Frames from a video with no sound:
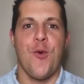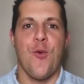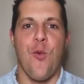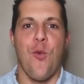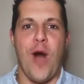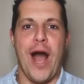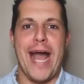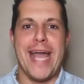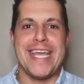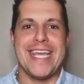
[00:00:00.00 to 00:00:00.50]

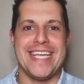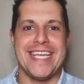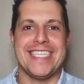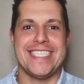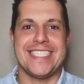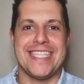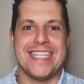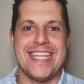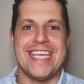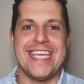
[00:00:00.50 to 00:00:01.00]
why
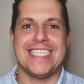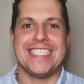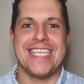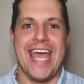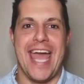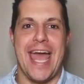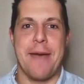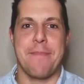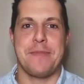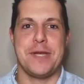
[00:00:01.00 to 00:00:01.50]
is this
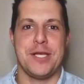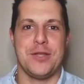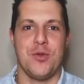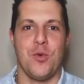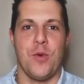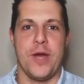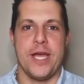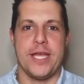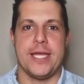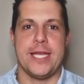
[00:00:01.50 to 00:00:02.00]
happening
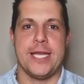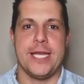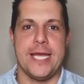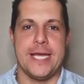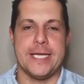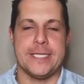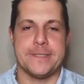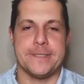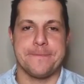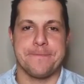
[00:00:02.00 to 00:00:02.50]
the way that it
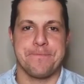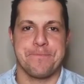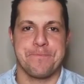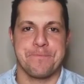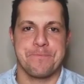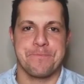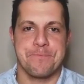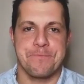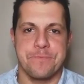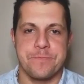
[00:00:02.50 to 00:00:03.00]
is?
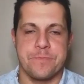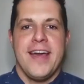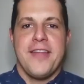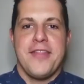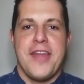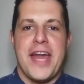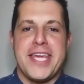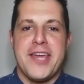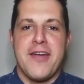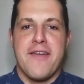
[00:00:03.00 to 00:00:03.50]

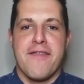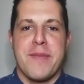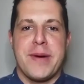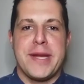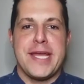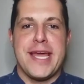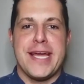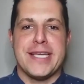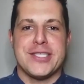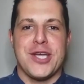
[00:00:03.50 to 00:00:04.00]
Thank you,
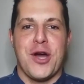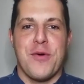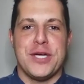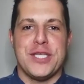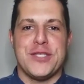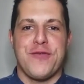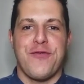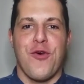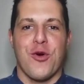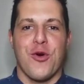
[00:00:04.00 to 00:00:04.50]
everybody, as
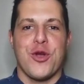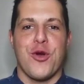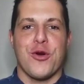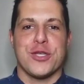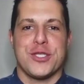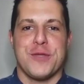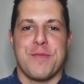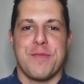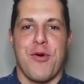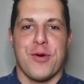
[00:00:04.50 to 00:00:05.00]
always, for
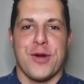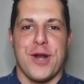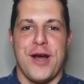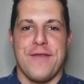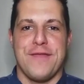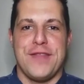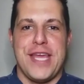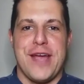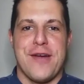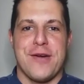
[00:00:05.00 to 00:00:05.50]
your support
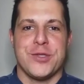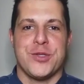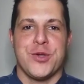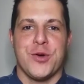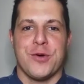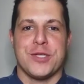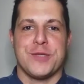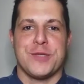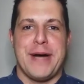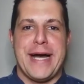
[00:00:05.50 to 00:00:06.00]
of the Aaron
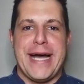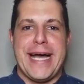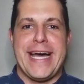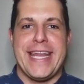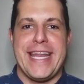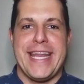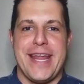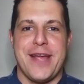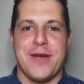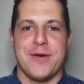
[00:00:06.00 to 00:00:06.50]
Torres
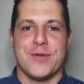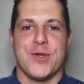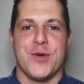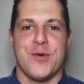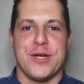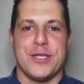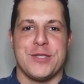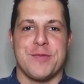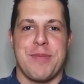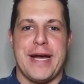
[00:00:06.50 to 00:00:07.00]
Pod and Aaron
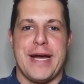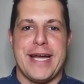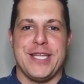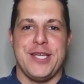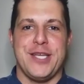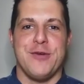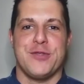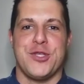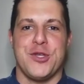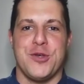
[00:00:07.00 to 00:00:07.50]
Torres Pod
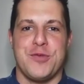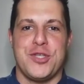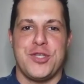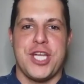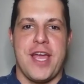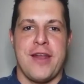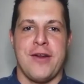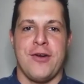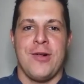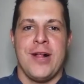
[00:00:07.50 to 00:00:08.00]
YouTube
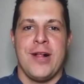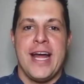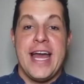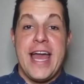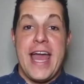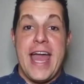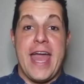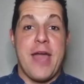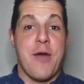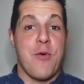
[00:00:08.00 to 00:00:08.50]
channel.
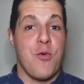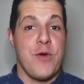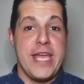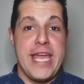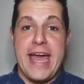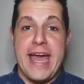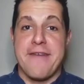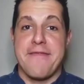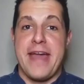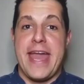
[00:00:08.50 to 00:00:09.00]
And
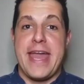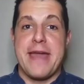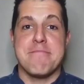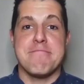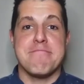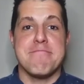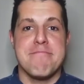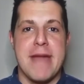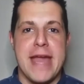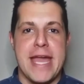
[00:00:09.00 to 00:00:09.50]
we have a
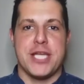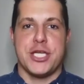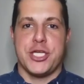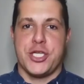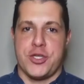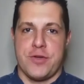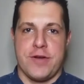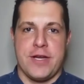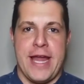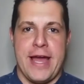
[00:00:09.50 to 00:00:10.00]
major